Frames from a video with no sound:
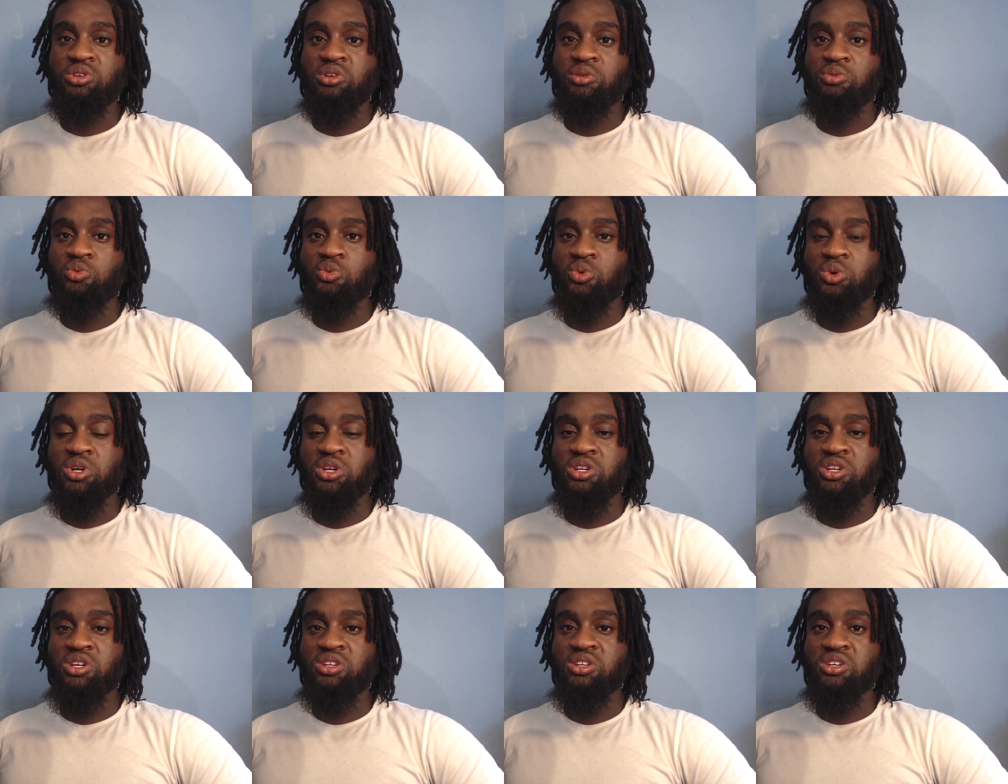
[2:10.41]
and
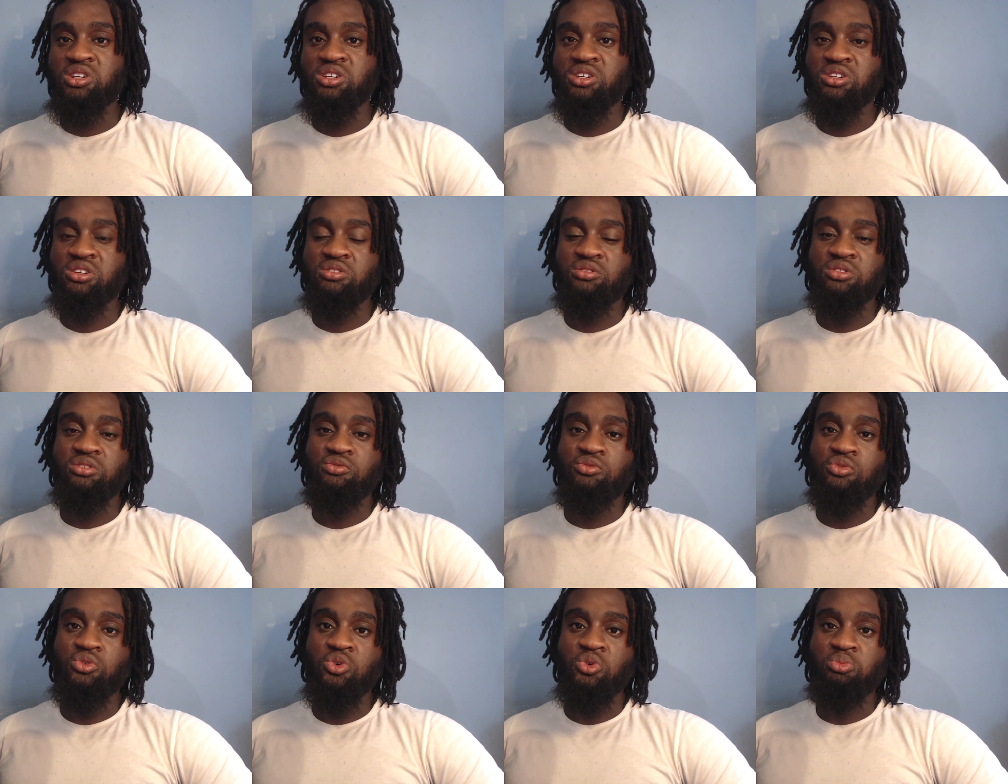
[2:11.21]
we did this
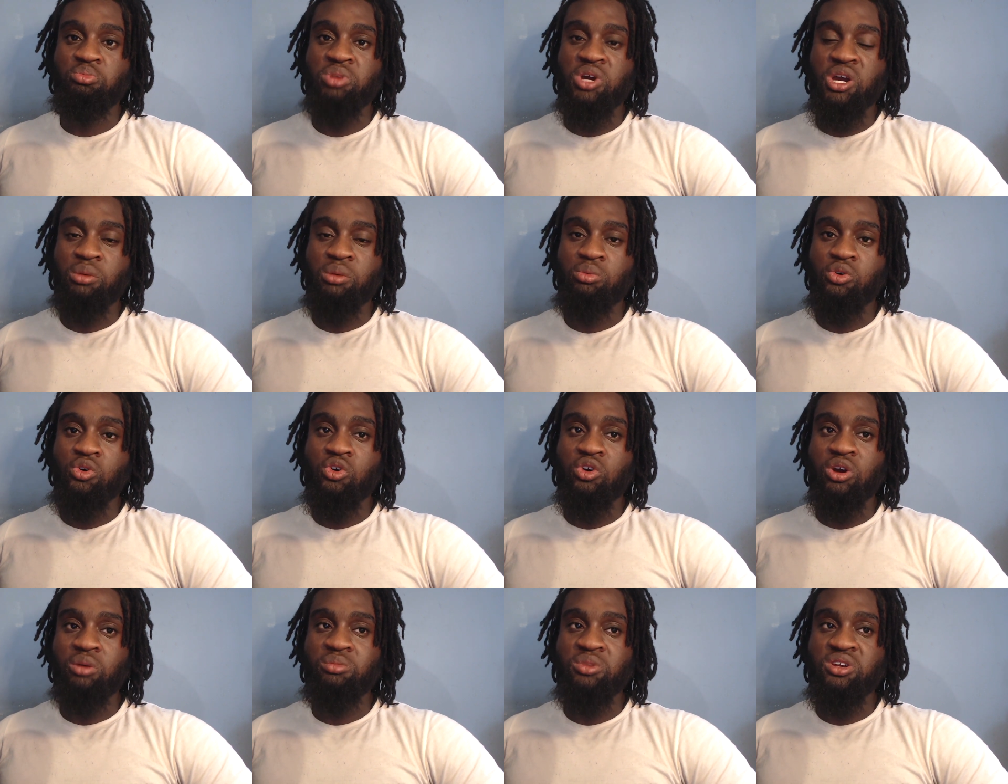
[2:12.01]
through pair
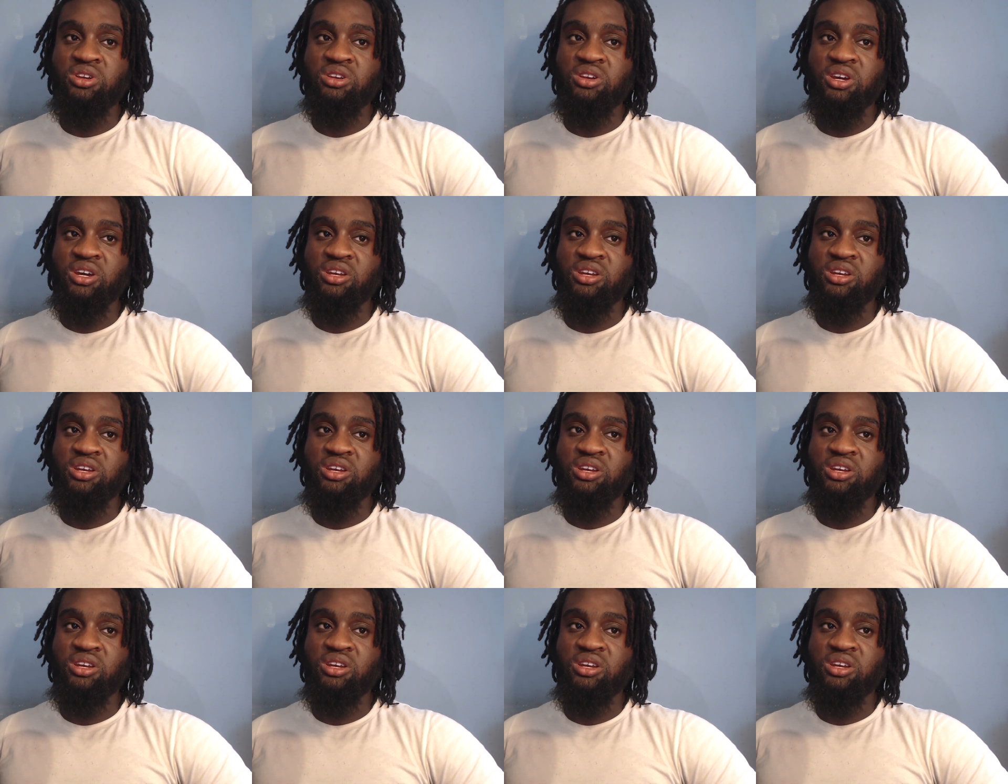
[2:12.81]
programming